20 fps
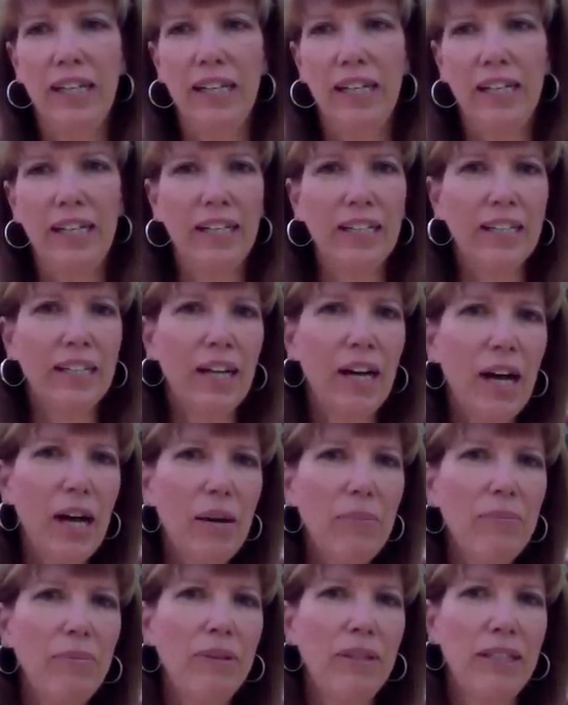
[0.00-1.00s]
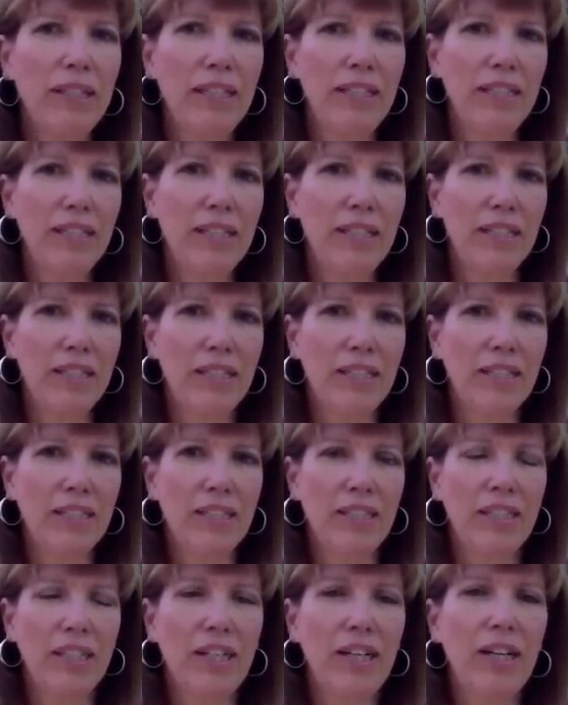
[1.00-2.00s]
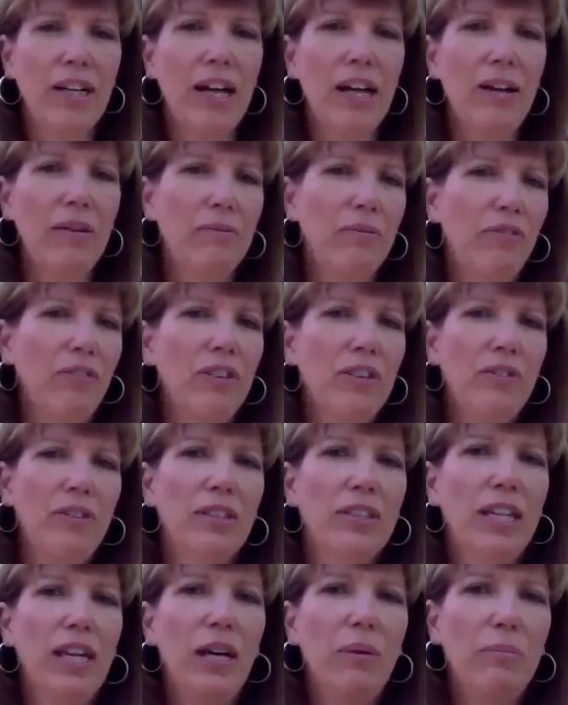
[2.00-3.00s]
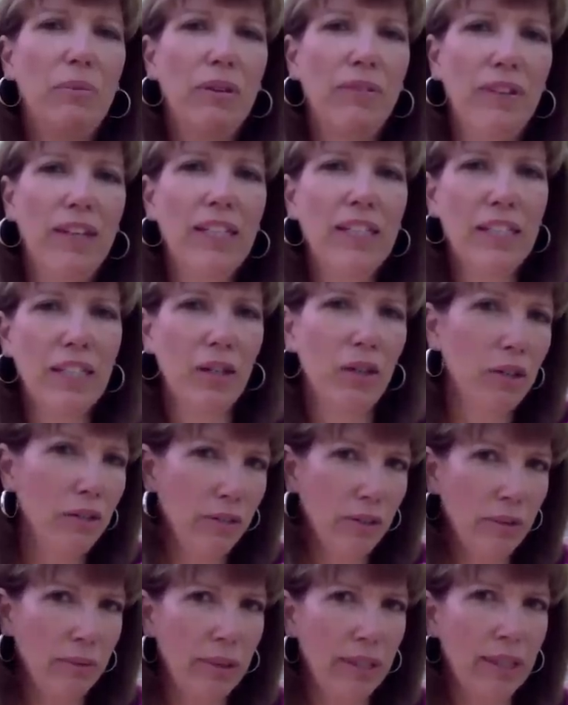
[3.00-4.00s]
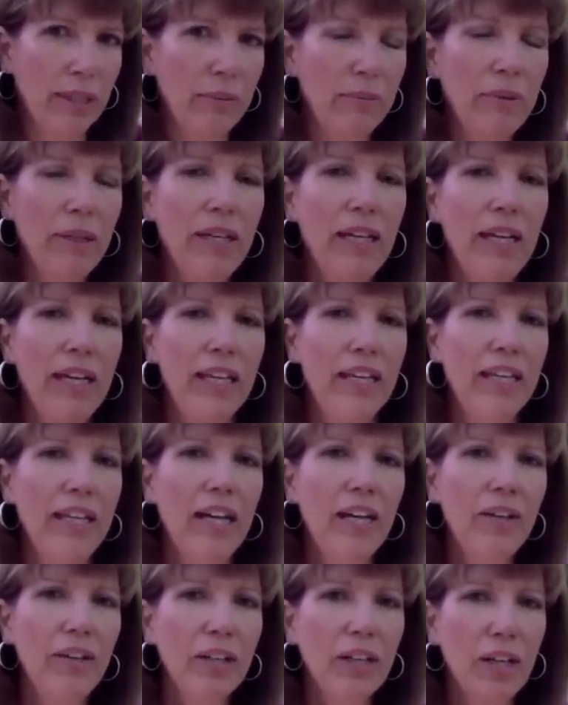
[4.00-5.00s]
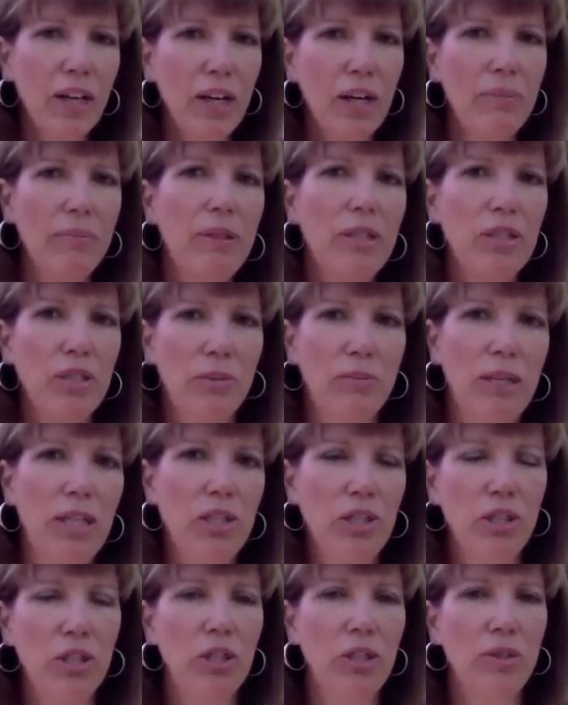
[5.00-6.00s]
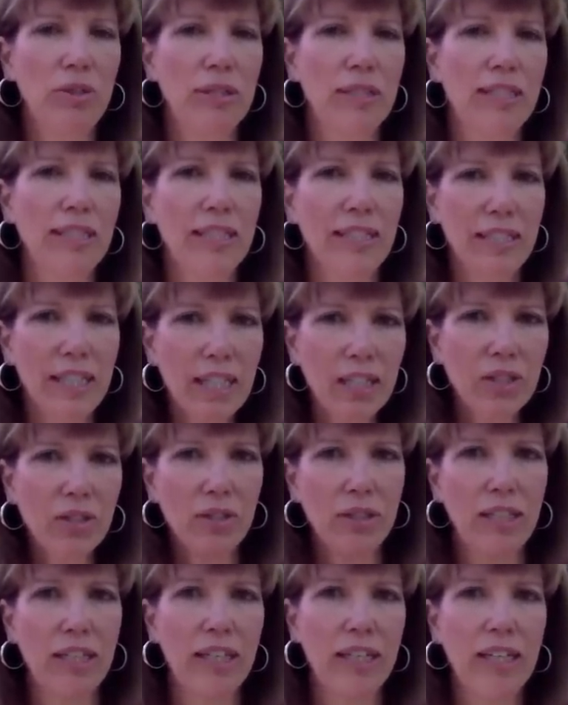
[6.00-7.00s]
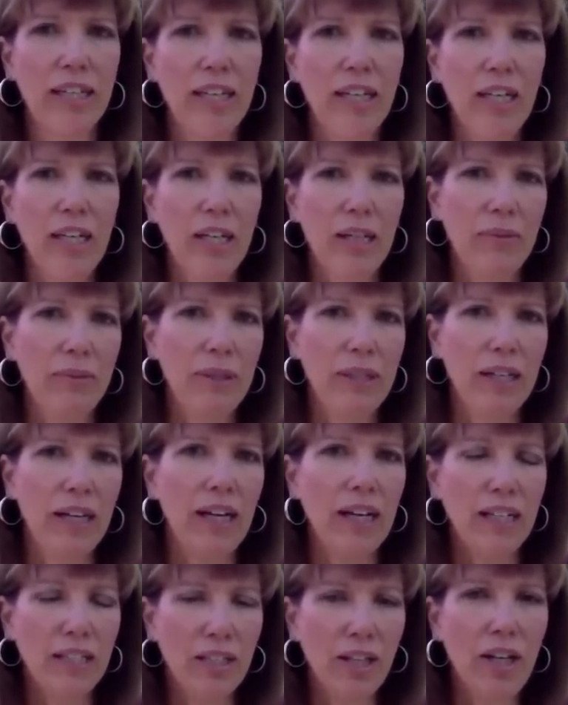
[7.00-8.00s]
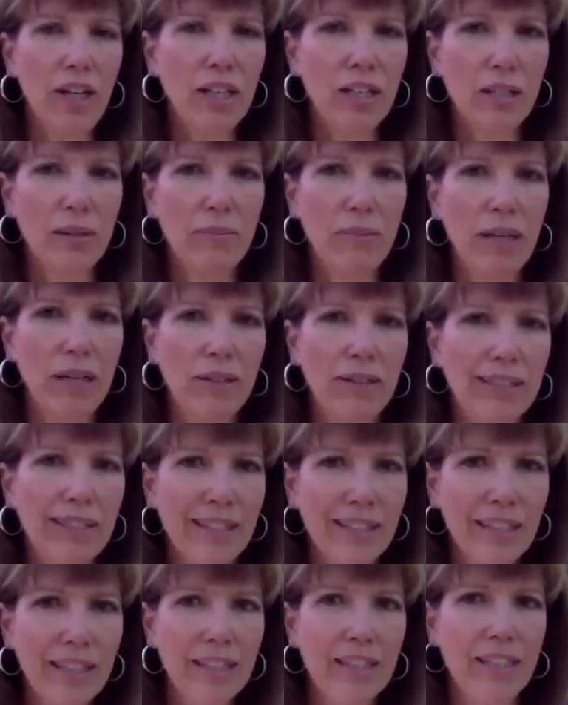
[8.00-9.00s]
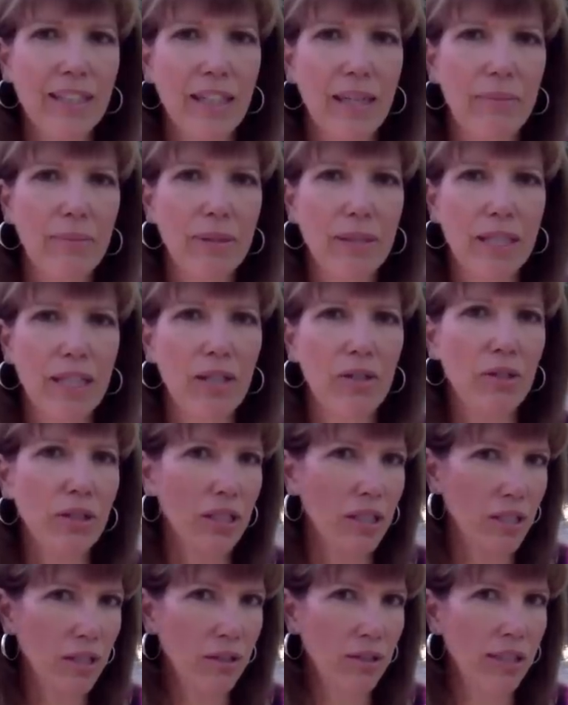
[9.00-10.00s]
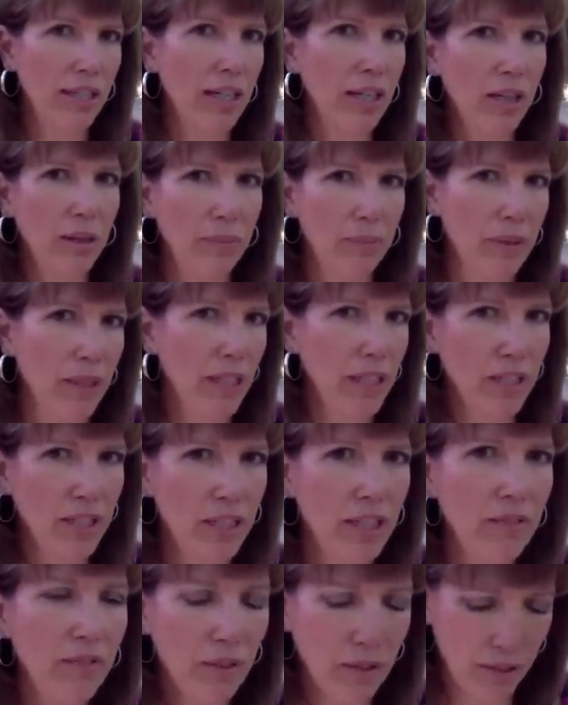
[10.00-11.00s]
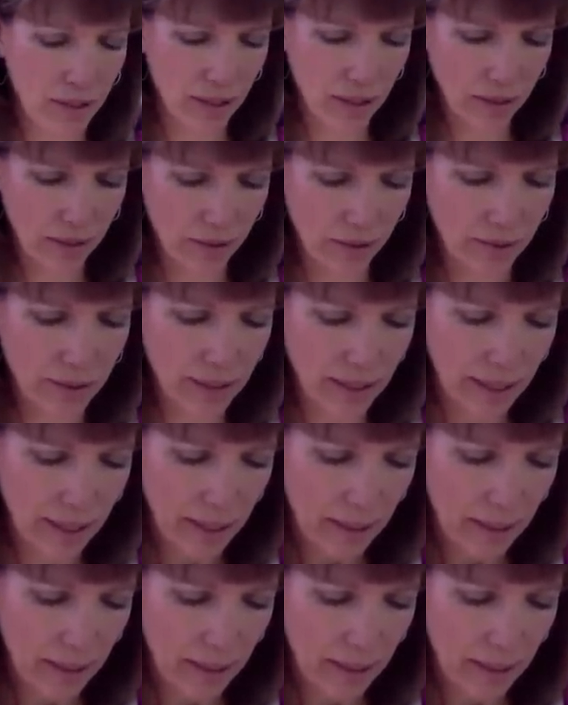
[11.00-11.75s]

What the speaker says: accomplish, or first of all, to help prevent overwhelm, and how to accomplish your major goals. Because yesterday I talked about 6 steps that you can do to help achieve those goals.